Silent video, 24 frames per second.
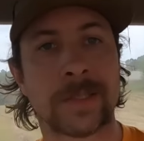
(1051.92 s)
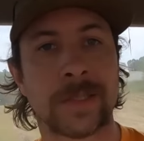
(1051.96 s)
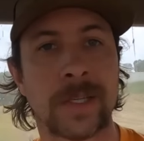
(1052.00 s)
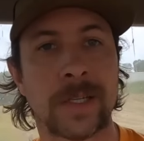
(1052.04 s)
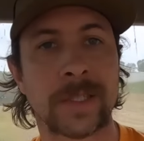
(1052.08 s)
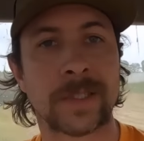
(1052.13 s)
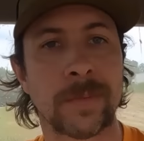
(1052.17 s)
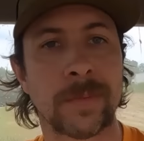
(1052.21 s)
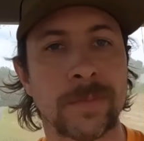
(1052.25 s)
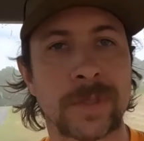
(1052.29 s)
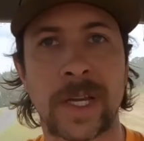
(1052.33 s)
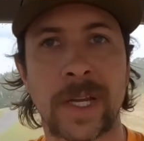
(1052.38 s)

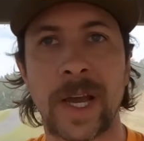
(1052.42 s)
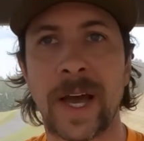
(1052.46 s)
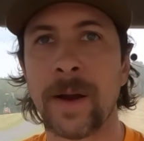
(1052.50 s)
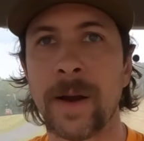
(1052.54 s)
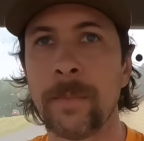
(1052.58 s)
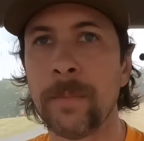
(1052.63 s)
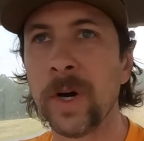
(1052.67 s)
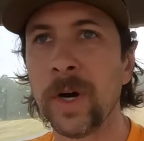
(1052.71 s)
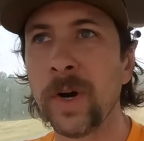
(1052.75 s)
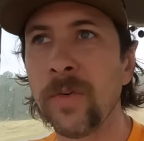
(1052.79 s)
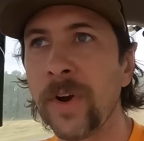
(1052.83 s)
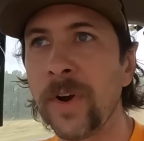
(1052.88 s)
system's kind
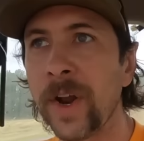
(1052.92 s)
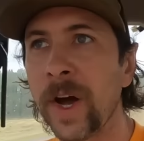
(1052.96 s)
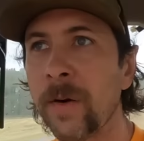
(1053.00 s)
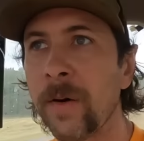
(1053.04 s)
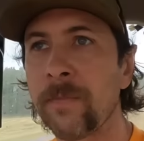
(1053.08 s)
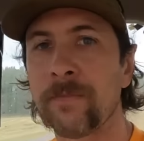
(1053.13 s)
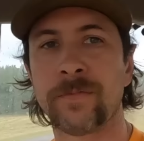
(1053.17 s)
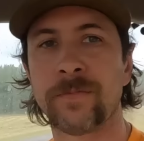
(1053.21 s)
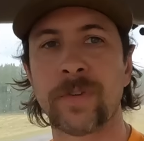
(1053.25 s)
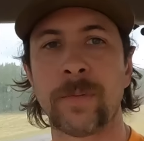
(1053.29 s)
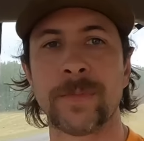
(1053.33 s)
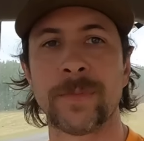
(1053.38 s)
of moving up
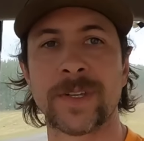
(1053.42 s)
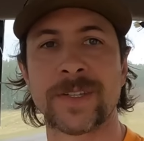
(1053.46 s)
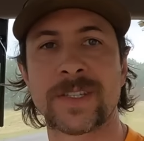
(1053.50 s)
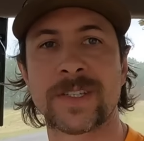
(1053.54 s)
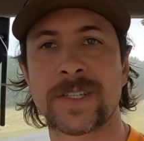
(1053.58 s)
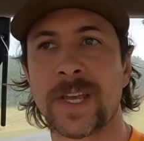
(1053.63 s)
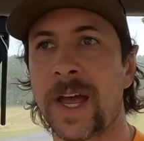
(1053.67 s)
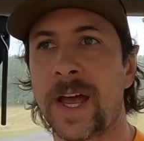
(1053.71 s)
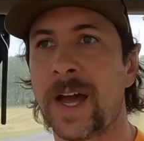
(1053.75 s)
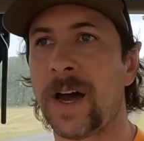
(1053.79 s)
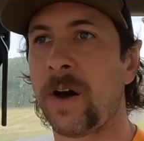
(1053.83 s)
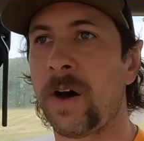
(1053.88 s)
from the
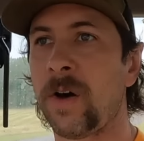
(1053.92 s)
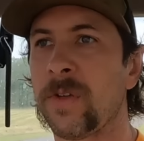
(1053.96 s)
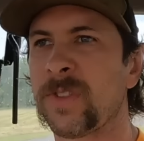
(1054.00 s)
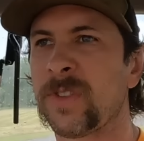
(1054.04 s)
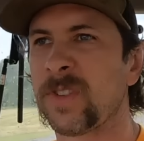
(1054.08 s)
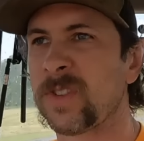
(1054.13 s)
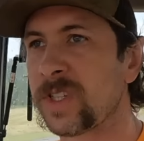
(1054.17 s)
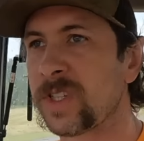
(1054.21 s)
south or